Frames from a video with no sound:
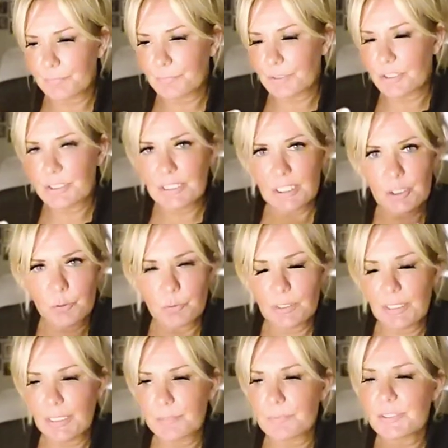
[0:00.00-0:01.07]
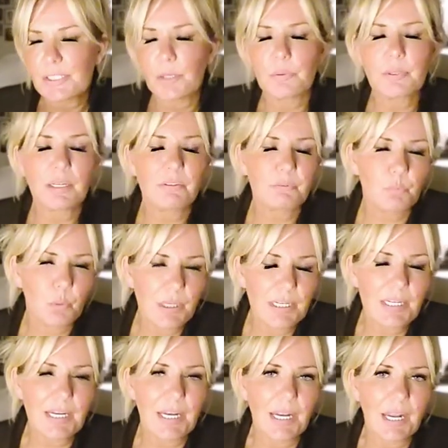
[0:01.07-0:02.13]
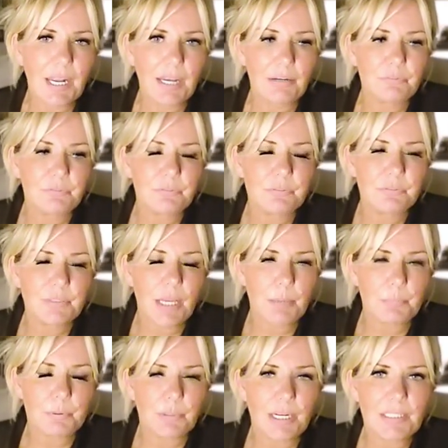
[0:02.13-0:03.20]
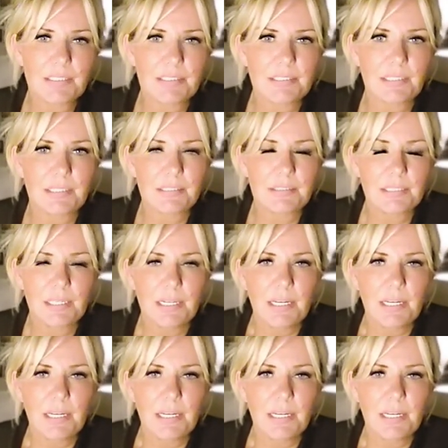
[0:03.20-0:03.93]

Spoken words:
continually. So if we have that paralysis,